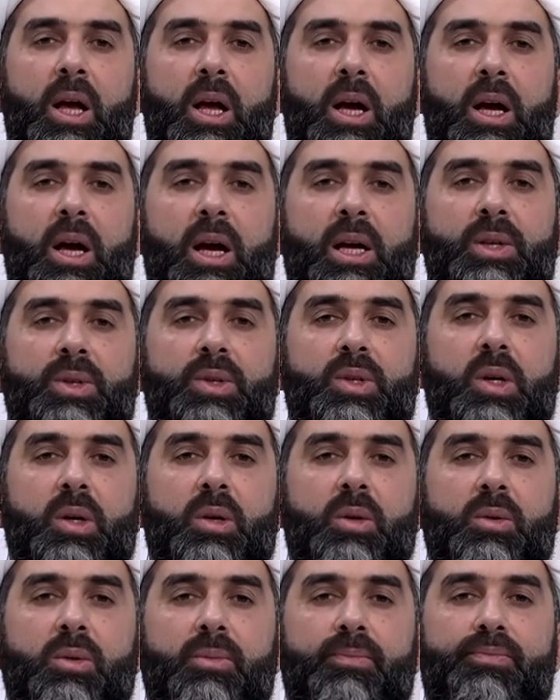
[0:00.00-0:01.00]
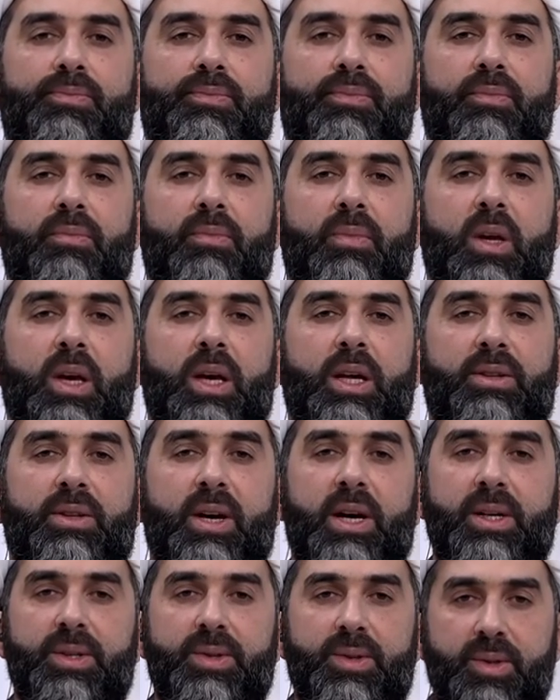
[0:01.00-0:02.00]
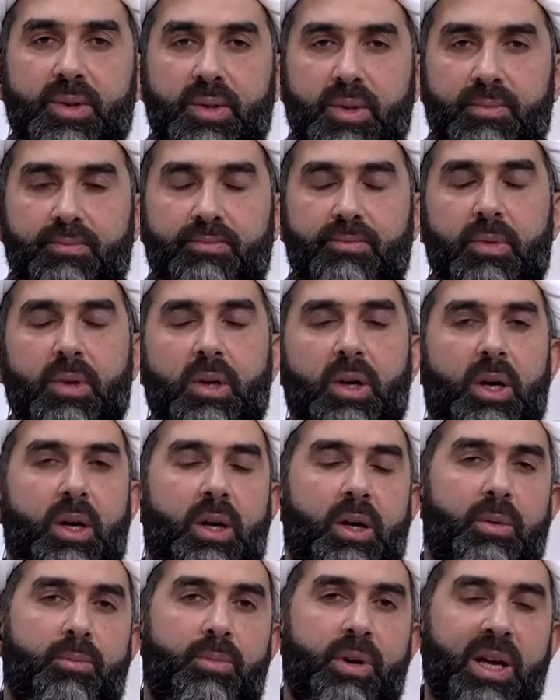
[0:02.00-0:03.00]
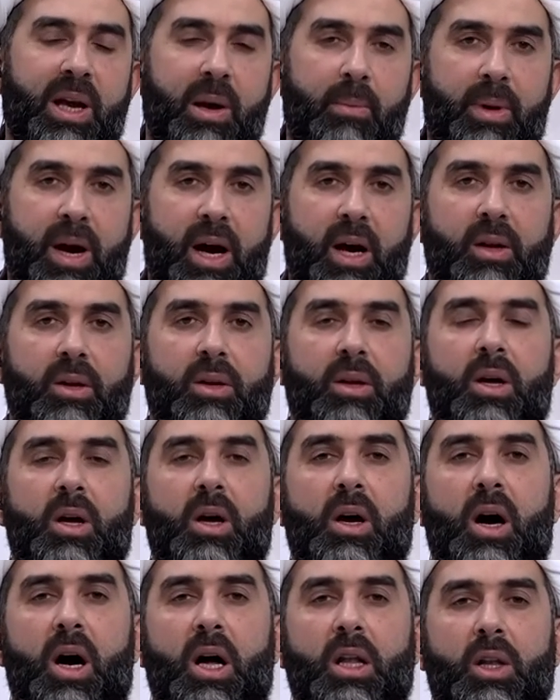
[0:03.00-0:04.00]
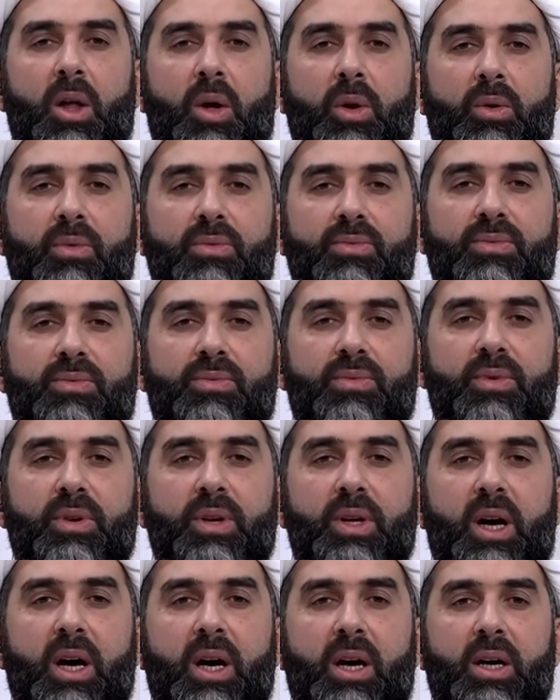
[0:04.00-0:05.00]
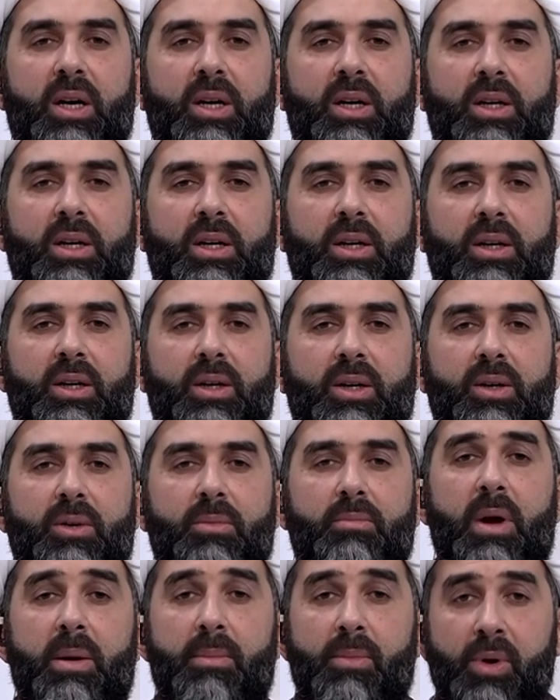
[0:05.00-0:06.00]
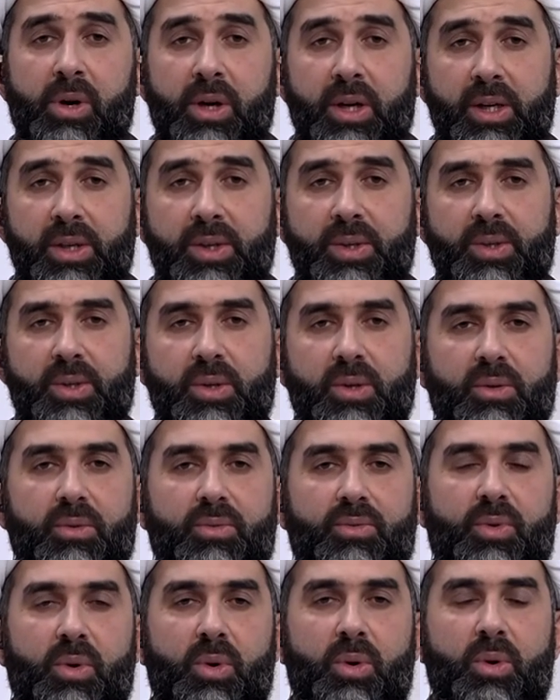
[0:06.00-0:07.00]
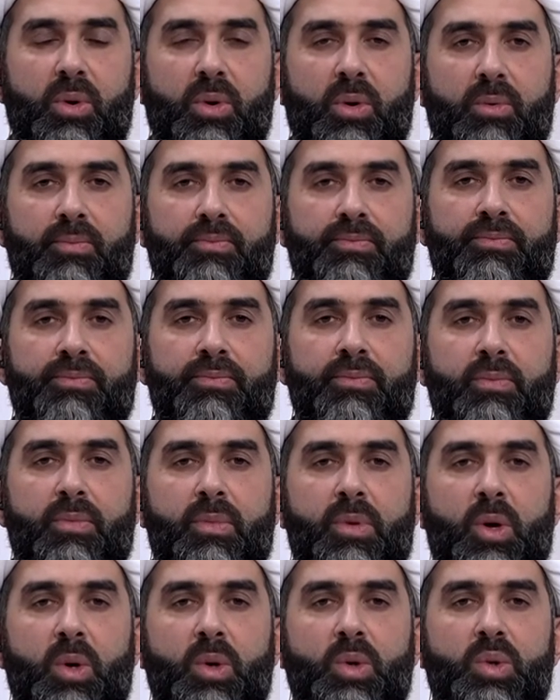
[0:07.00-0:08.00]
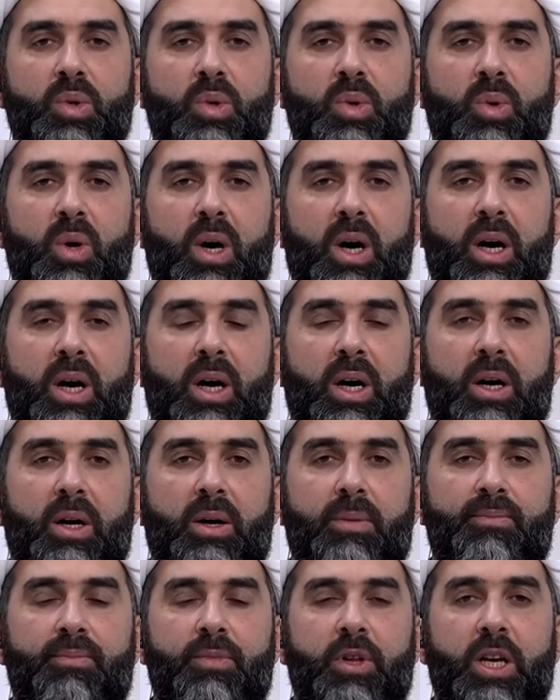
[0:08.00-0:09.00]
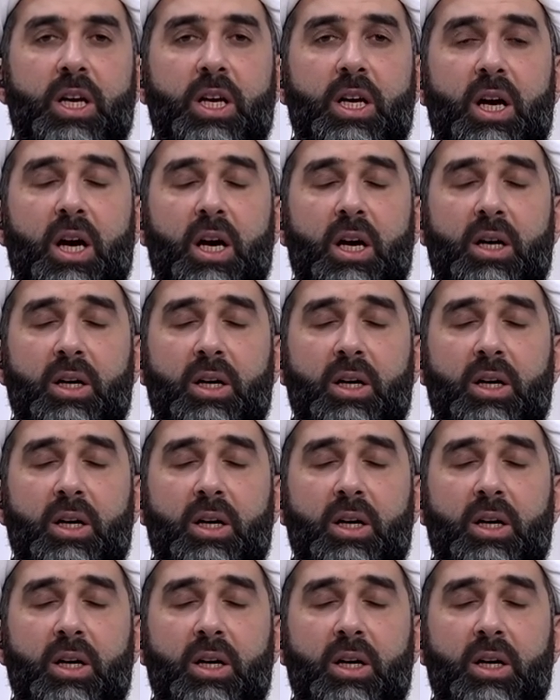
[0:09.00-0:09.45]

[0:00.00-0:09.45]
And so it does uh, bring about a lot of Uh, memories for those who are uh,